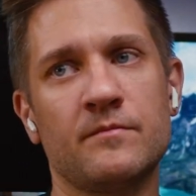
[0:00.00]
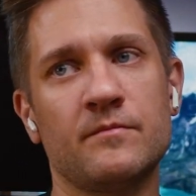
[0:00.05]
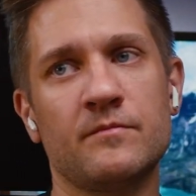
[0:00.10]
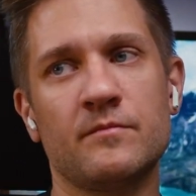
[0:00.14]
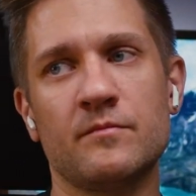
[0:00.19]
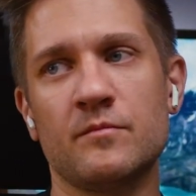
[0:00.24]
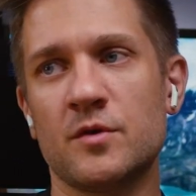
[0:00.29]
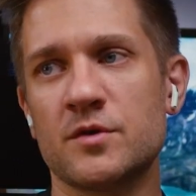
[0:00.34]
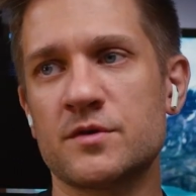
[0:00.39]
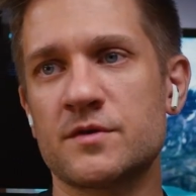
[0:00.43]

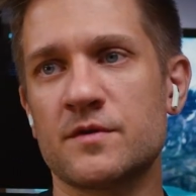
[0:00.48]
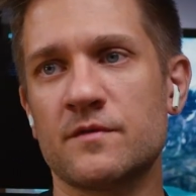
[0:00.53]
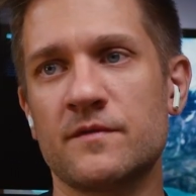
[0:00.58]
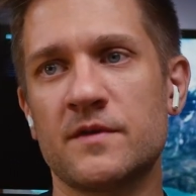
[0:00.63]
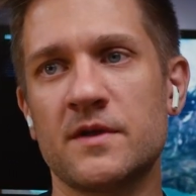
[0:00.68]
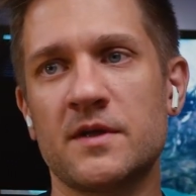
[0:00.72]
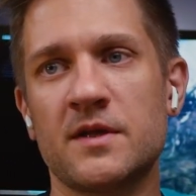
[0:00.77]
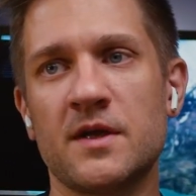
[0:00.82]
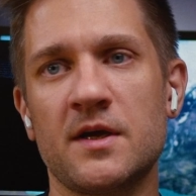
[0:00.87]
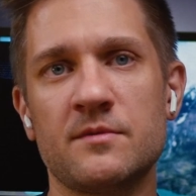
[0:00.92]
most of
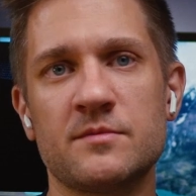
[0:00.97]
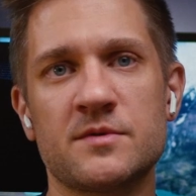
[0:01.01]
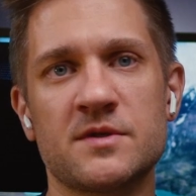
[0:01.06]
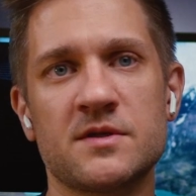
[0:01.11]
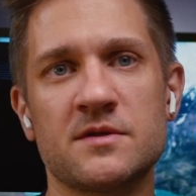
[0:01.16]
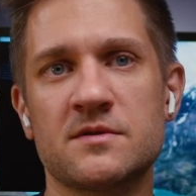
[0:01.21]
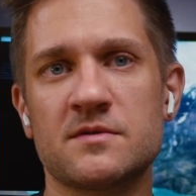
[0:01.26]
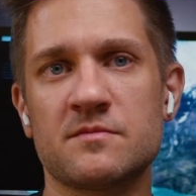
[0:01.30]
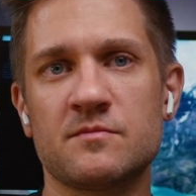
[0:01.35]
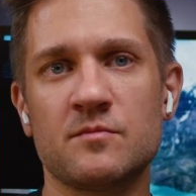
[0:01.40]
the times
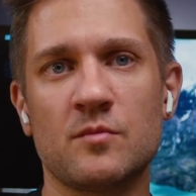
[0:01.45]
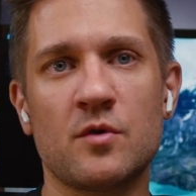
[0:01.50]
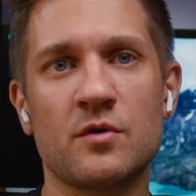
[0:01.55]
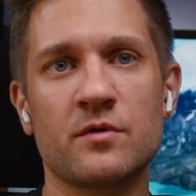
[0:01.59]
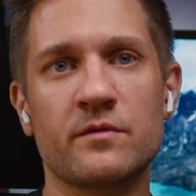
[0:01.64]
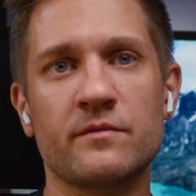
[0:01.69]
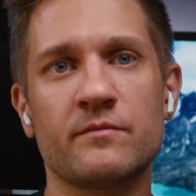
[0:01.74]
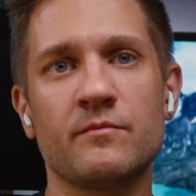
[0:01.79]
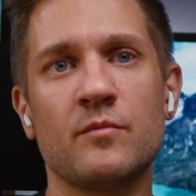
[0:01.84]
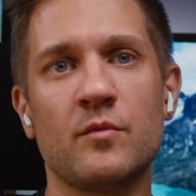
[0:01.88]
it's more